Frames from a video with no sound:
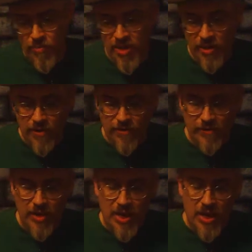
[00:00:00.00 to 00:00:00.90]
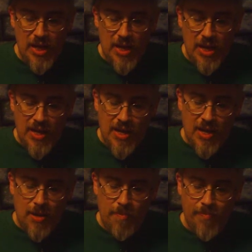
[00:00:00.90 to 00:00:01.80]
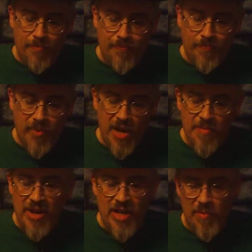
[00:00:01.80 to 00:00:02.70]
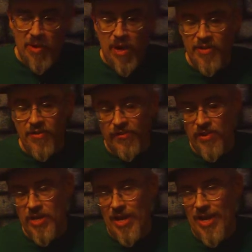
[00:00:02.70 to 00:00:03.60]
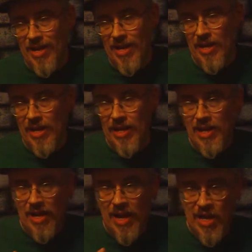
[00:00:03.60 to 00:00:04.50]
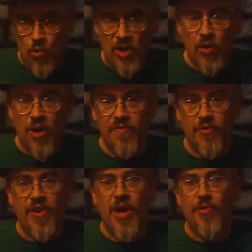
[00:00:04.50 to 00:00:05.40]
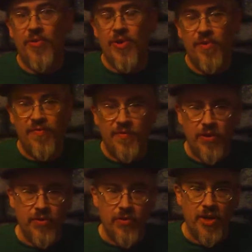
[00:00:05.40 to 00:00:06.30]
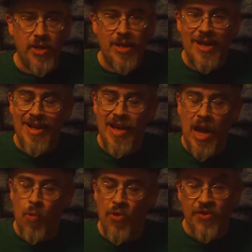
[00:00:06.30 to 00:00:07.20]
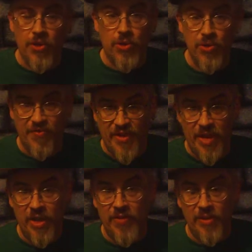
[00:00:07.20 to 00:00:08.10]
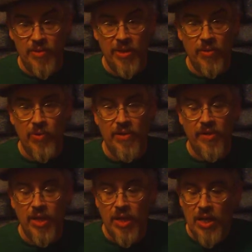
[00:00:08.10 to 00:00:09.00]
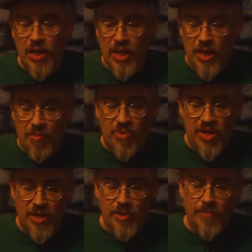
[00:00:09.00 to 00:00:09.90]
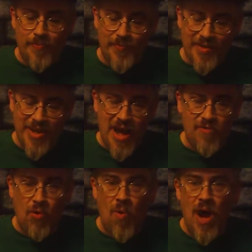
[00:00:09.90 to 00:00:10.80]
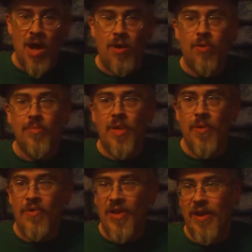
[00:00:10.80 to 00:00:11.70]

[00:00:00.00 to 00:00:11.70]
because I made a comment about DC. I quit quite a few titles when the New 52 hit, and I wasn't a huge fan of it to begin with. But then after a while, it was